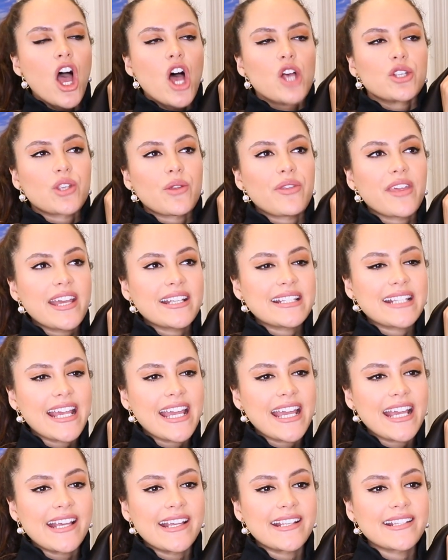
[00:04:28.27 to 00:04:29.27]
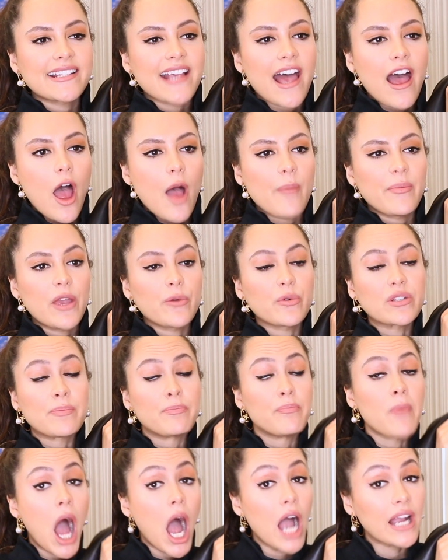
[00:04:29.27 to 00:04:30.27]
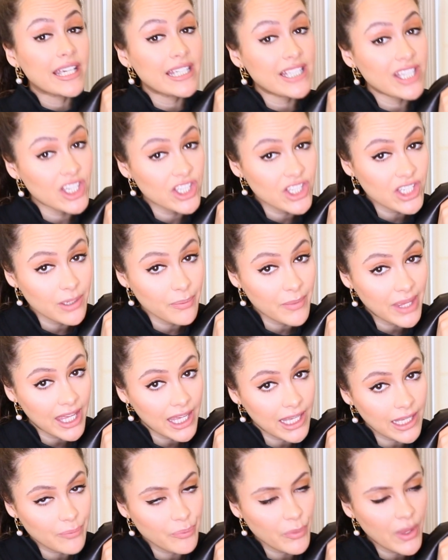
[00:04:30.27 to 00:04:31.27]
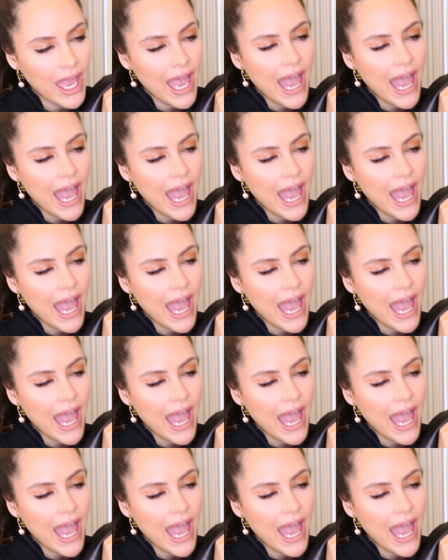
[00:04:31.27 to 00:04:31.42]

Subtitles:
So this is, it was marketed to me